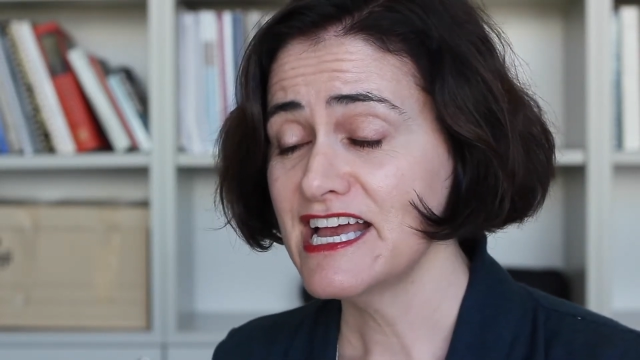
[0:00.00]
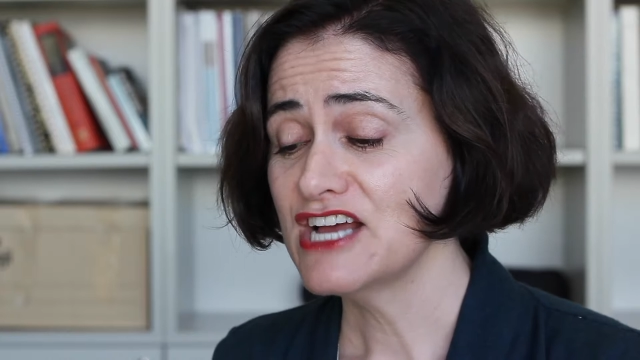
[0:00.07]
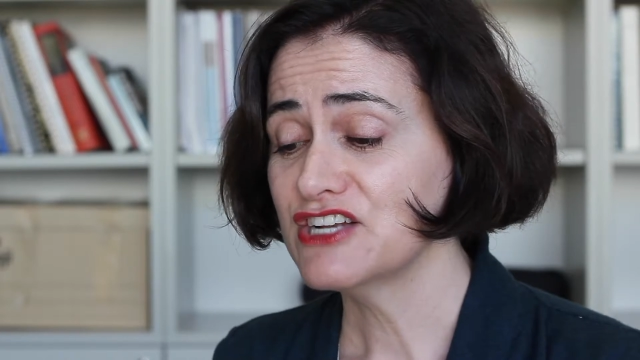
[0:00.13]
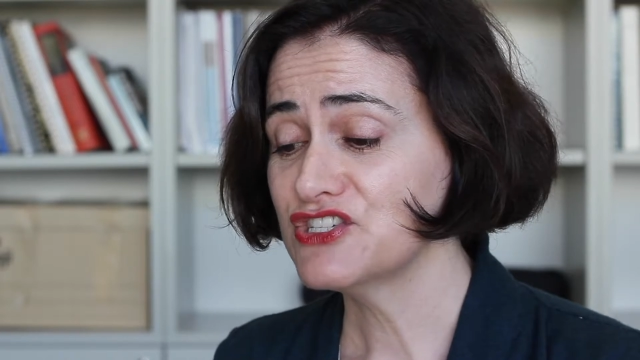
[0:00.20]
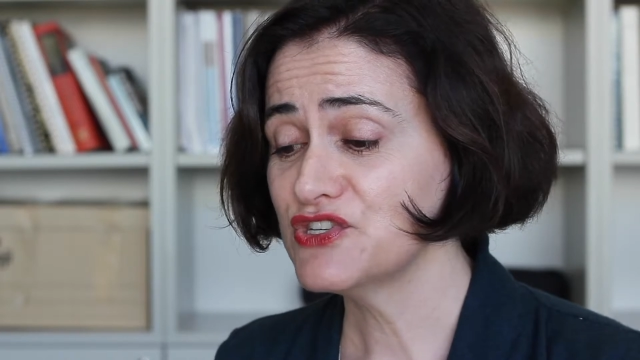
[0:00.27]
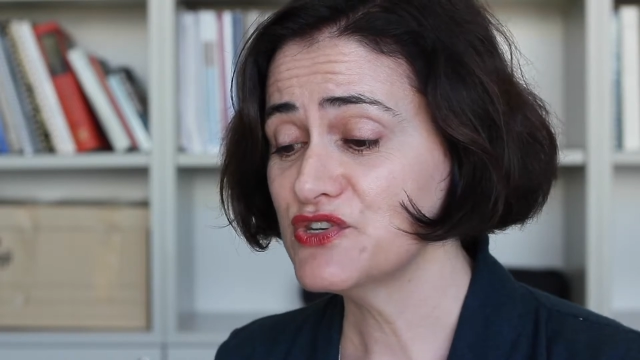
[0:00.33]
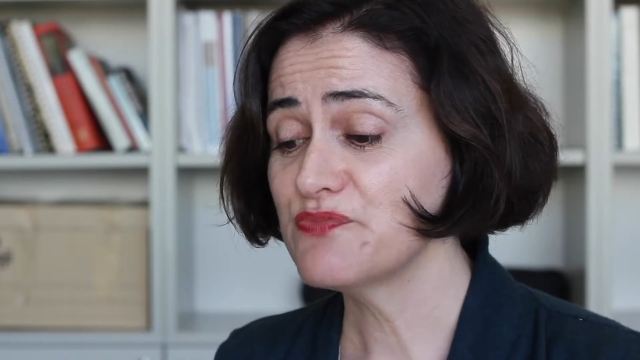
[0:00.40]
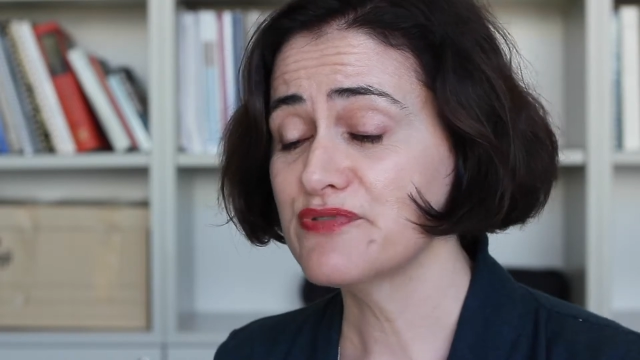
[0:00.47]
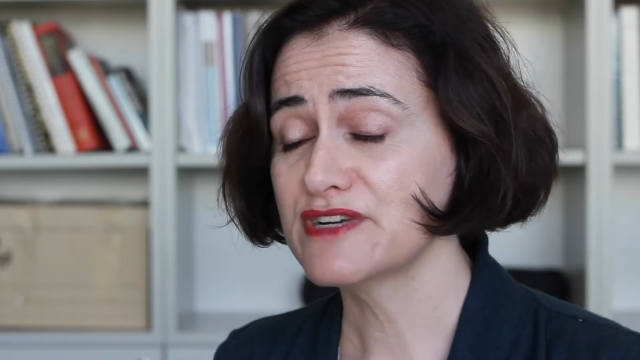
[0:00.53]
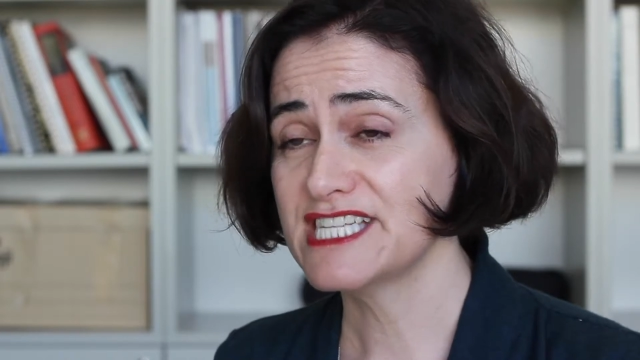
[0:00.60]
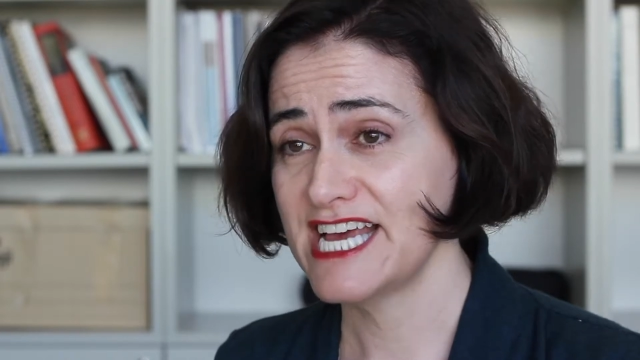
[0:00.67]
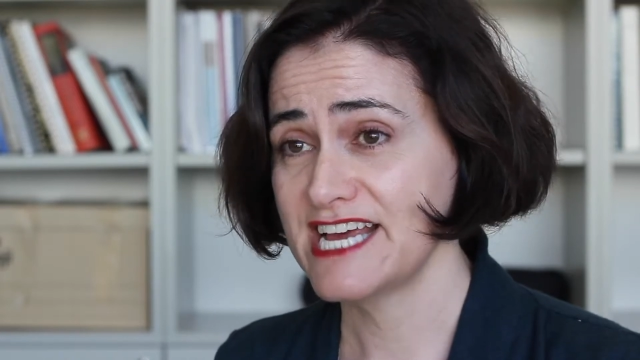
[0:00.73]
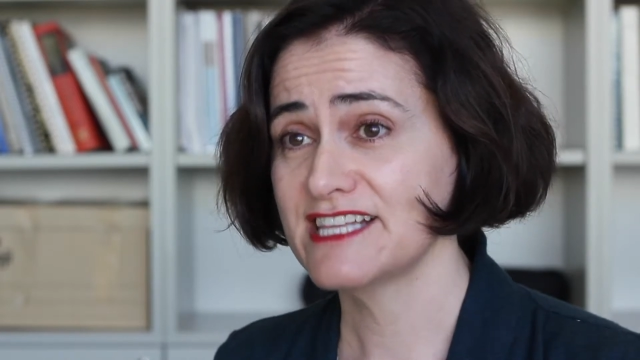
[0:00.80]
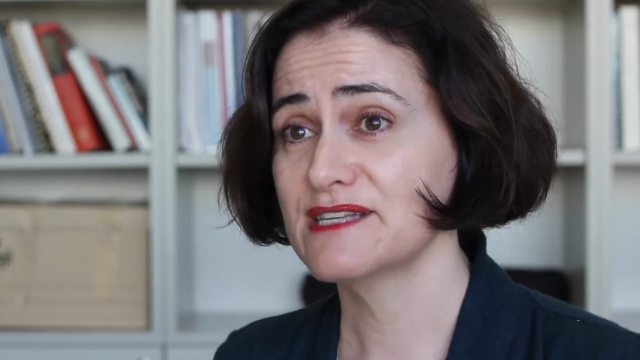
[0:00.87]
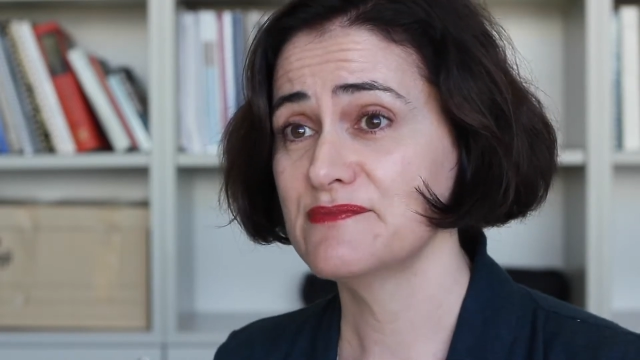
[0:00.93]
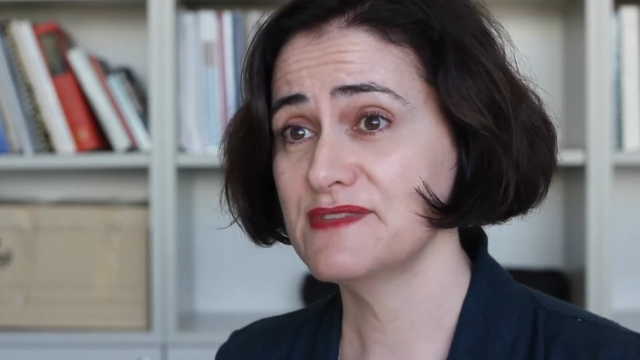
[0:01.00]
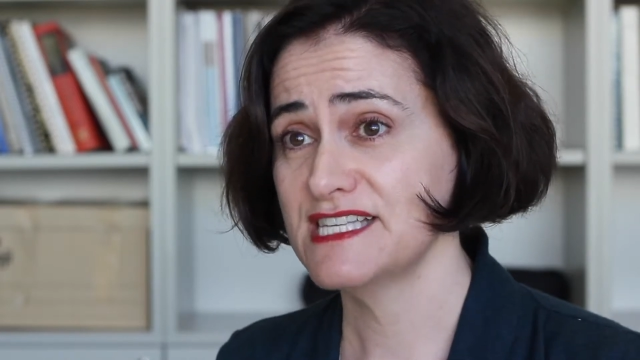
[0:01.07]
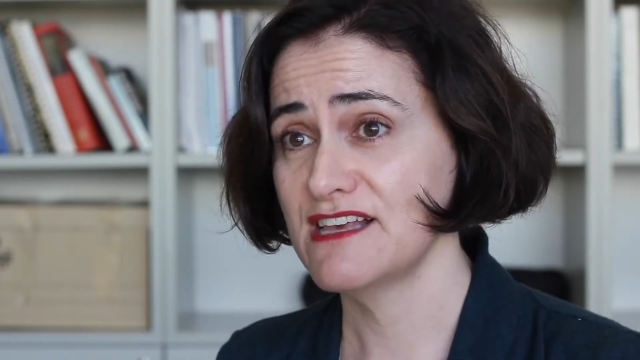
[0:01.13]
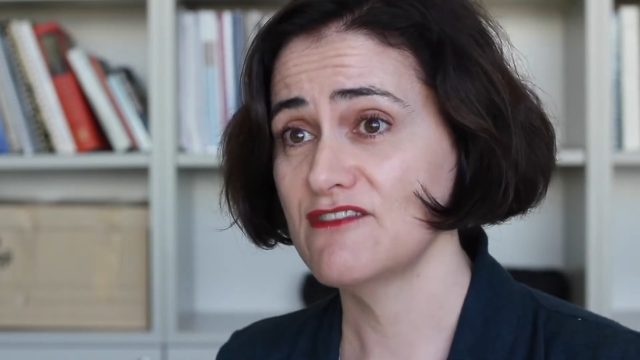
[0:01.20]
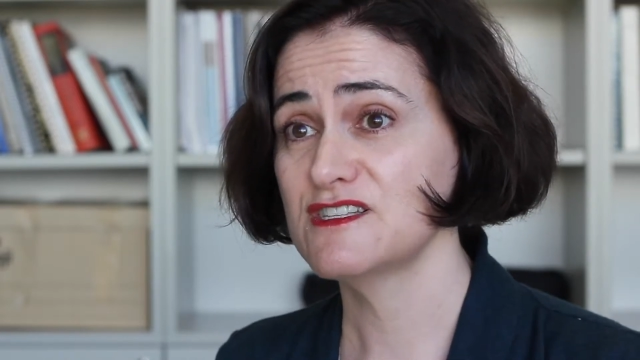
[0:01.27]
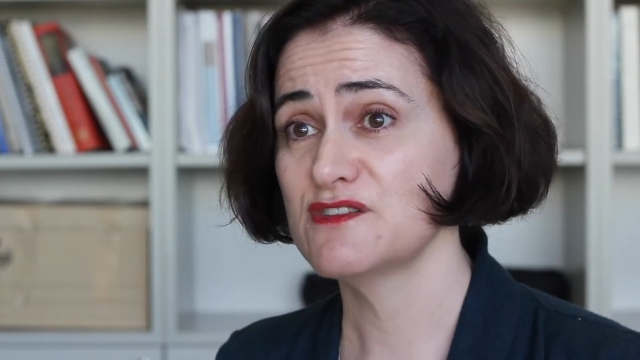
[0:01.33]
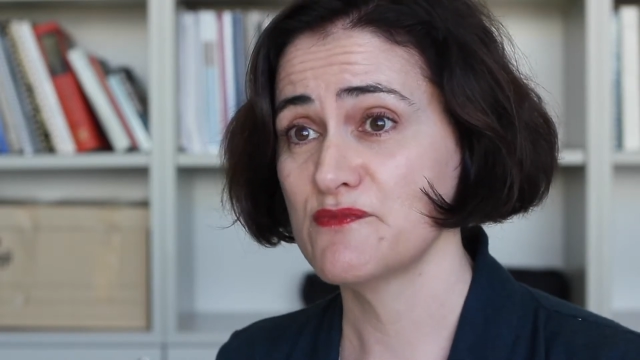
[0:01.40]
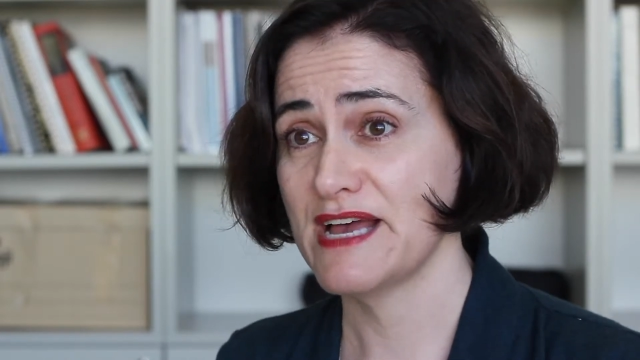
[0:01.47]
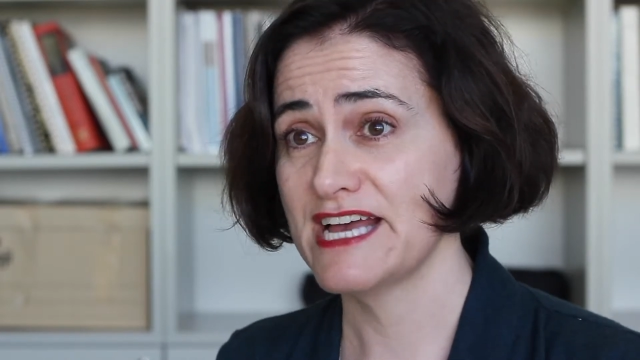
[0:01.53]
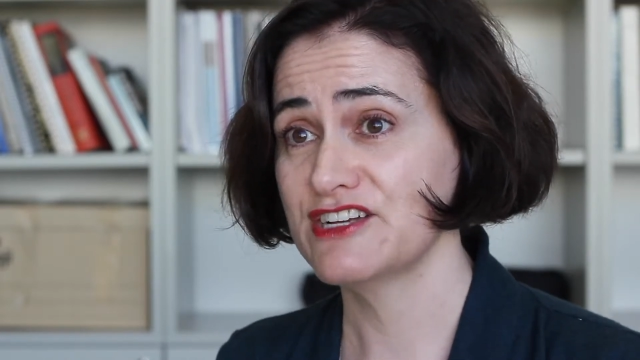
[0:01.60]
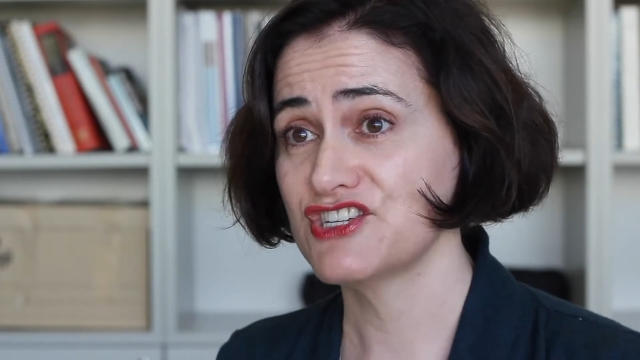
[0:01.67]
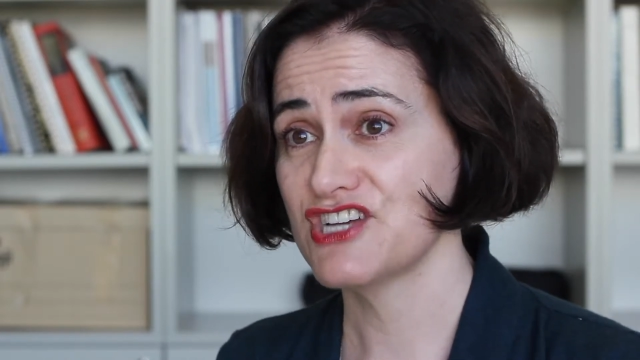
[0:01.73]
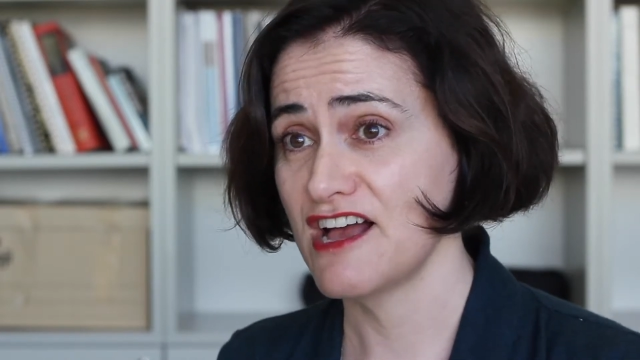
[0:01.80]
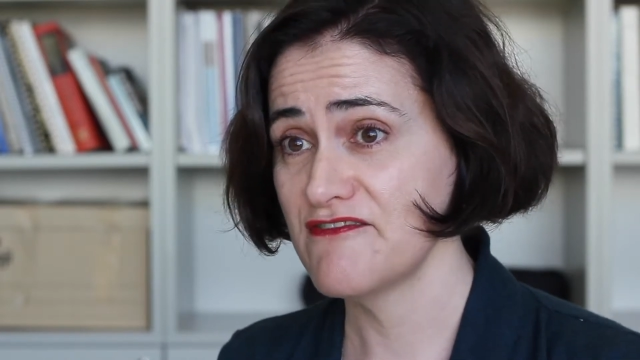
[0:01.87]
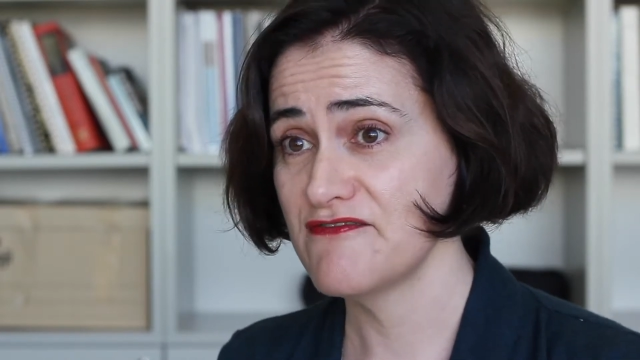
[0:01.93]
to protect themselves from
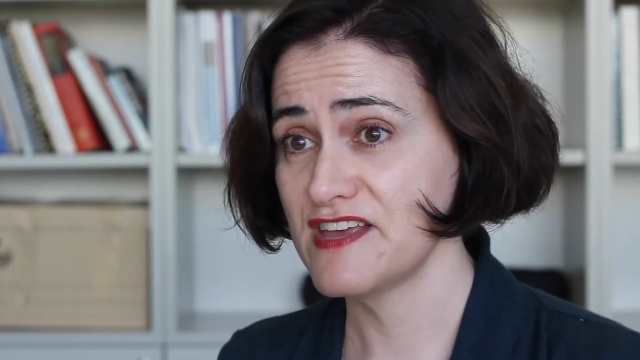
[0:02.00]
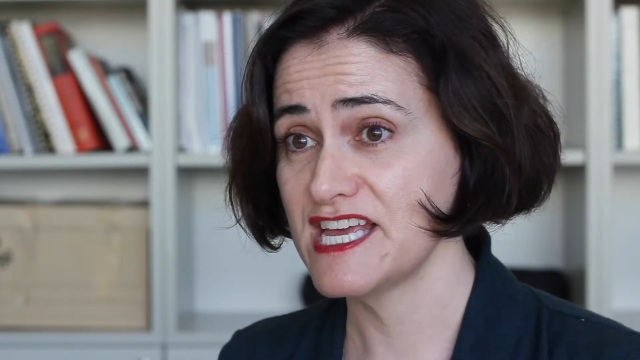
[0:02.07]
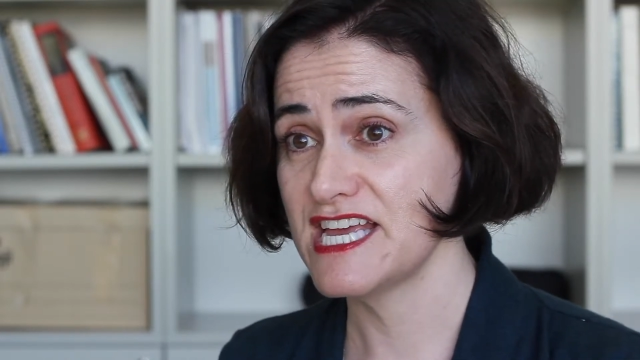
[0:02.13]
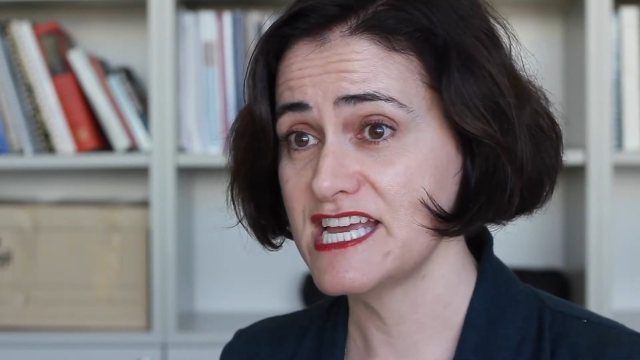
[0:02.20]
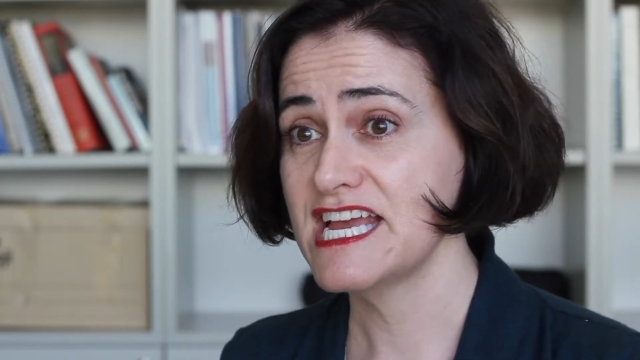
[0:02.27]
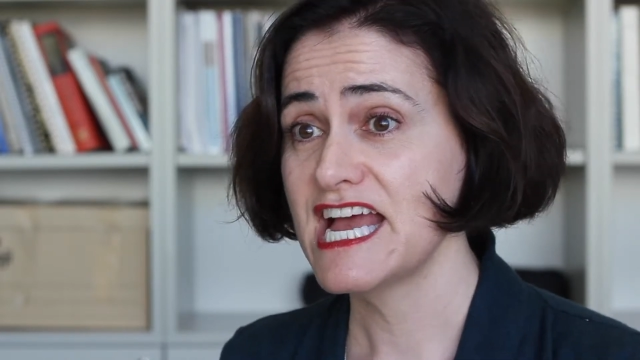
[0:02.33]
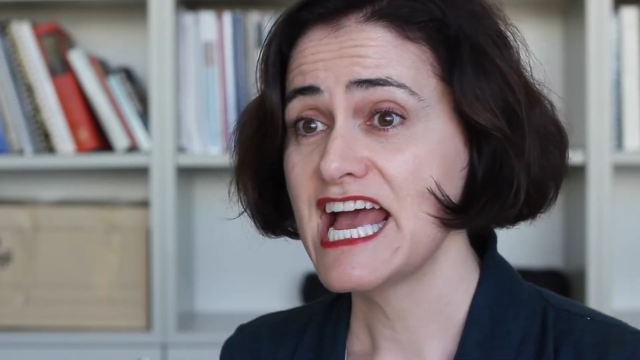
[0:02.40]
HIV